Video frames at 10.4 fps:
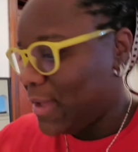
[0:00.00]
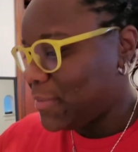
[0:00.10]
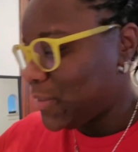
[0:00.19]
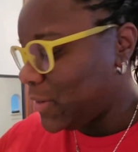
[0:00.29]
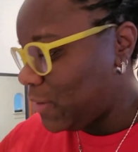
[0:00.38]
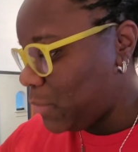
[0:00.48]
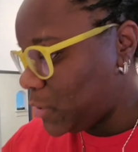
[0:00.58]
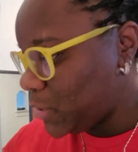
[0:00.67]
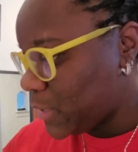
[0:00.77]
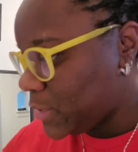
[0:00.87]
So give me
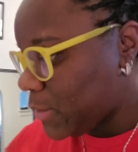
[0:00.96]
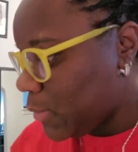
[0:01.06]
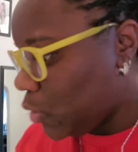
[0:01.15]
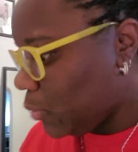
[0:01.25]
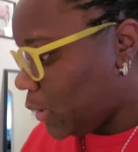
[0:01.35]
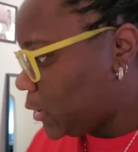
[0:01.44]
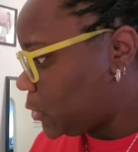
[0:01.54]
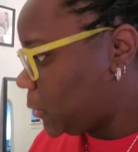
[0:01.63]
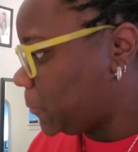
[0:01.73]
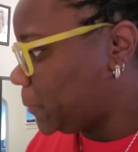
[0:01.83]
just a moment,